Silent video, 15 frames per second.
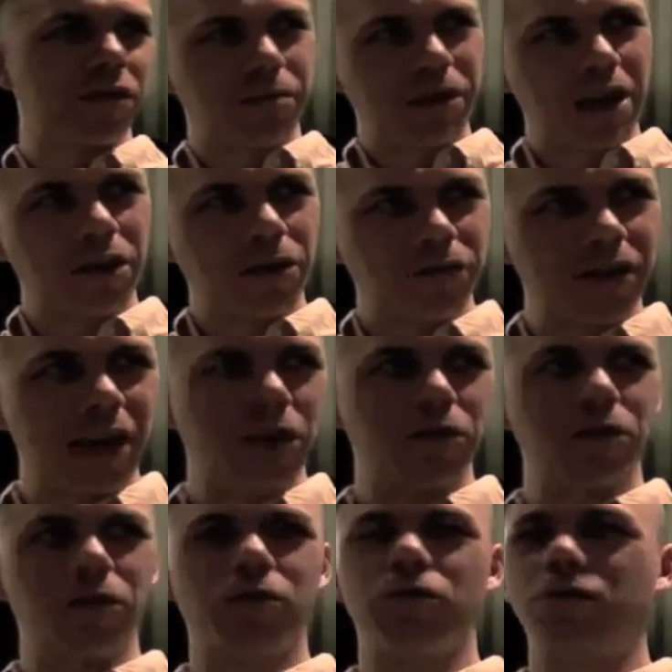the piano
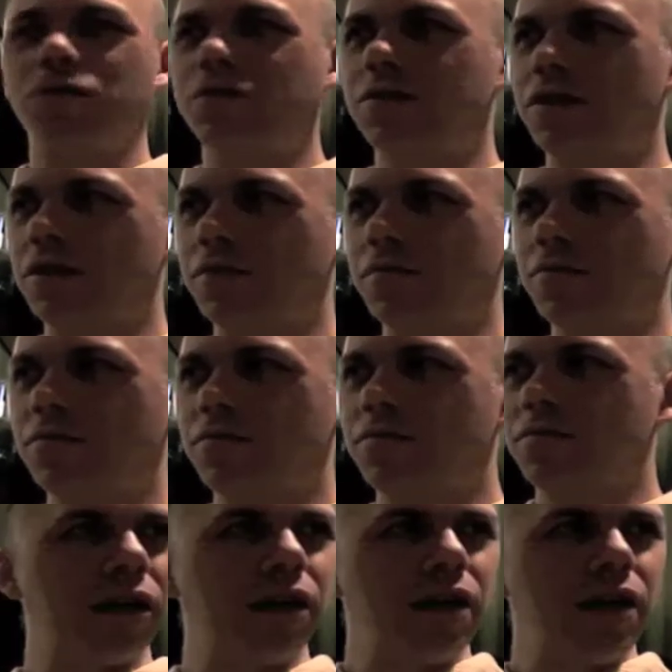sound old. Um,
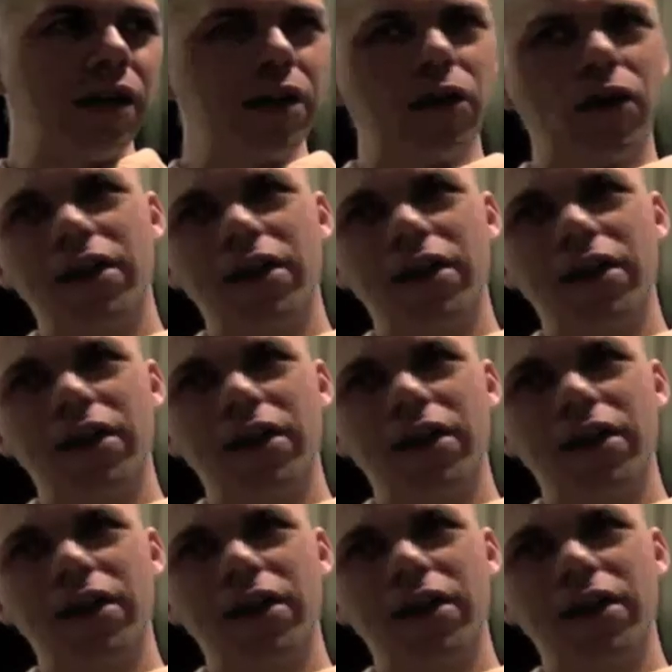mm. You know,